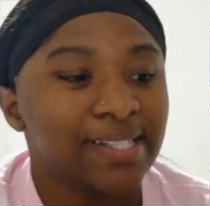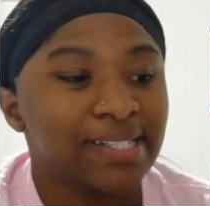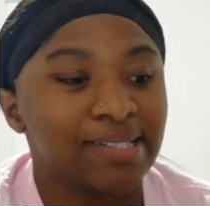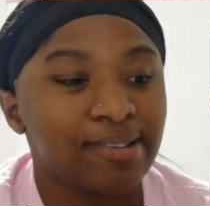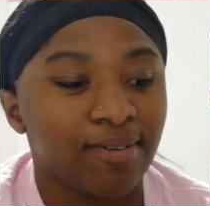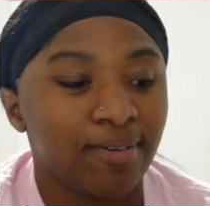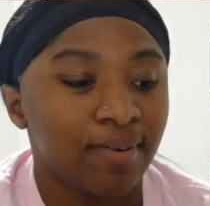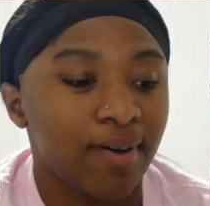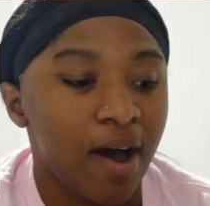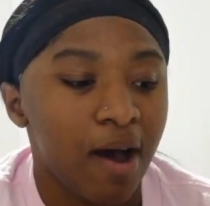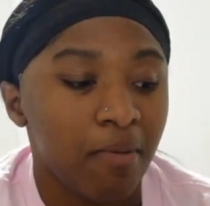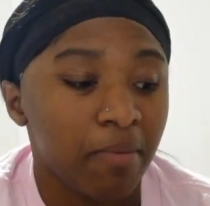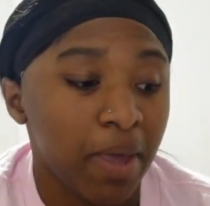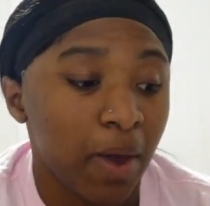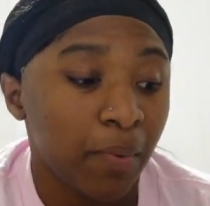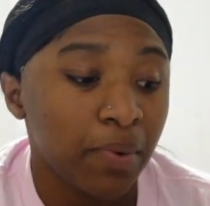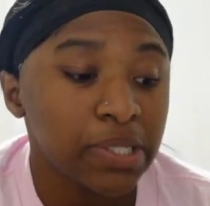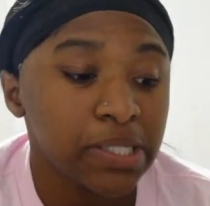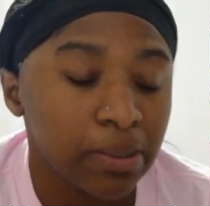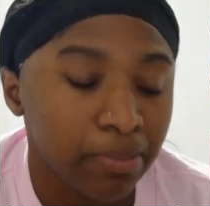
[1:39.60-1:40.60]
So
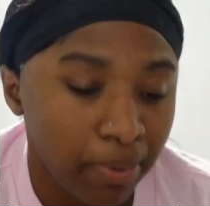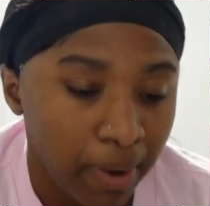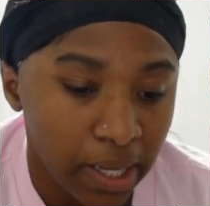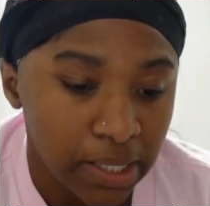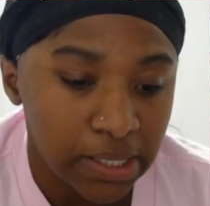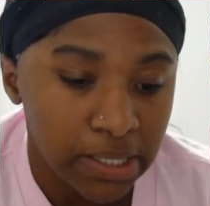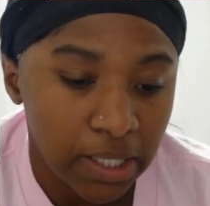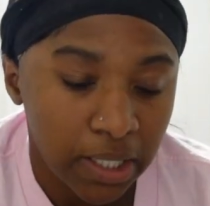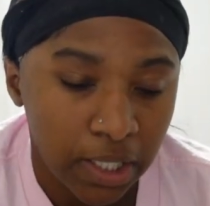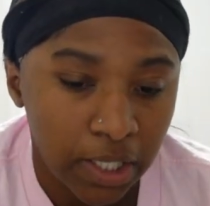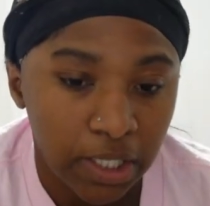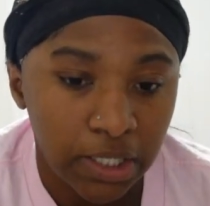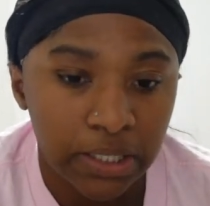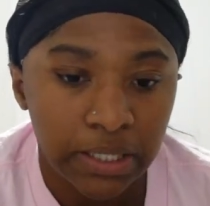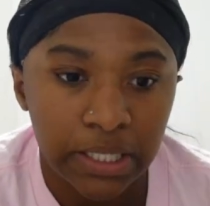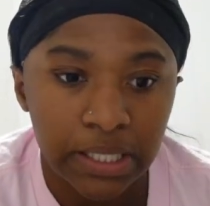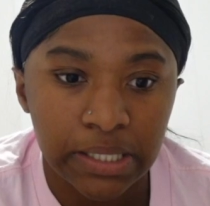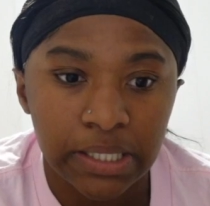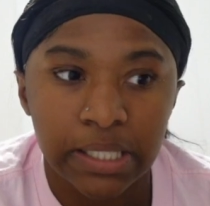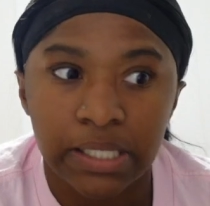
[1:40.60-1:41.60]
yeah, we're surprising her.
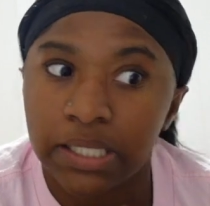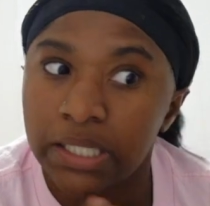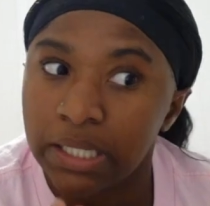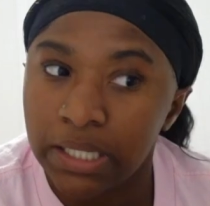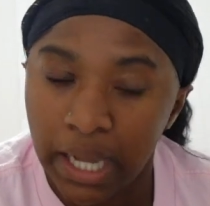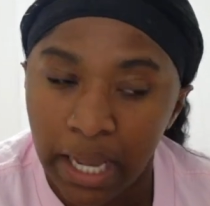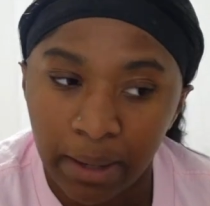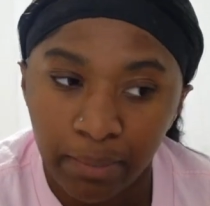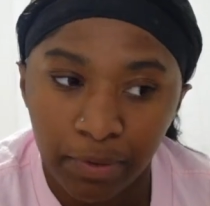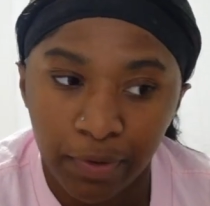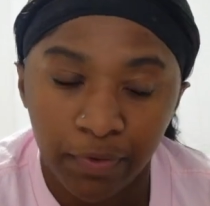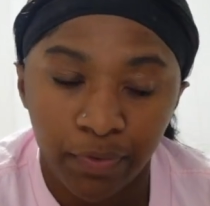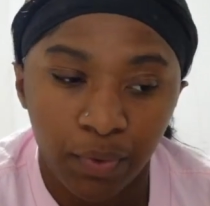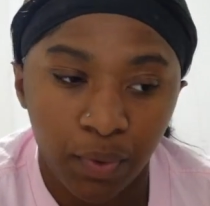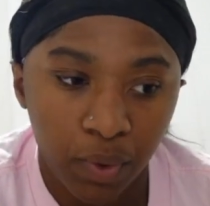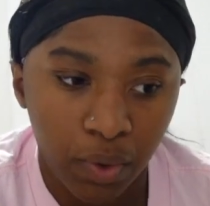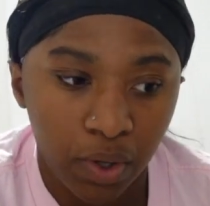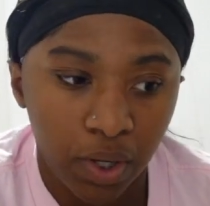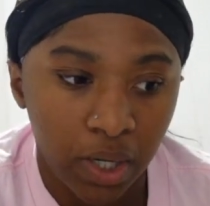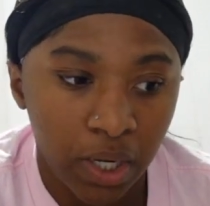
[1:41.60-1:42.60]
This is the night
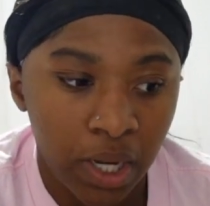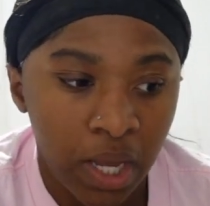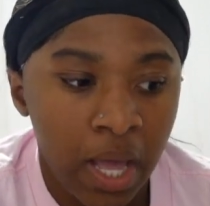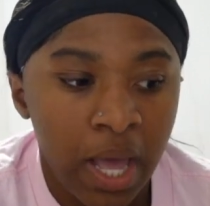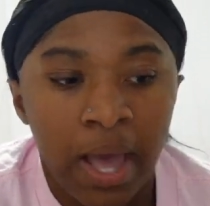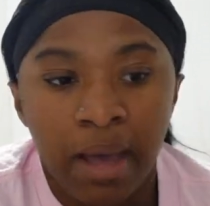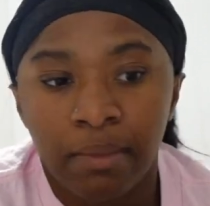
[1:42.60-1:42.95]
before.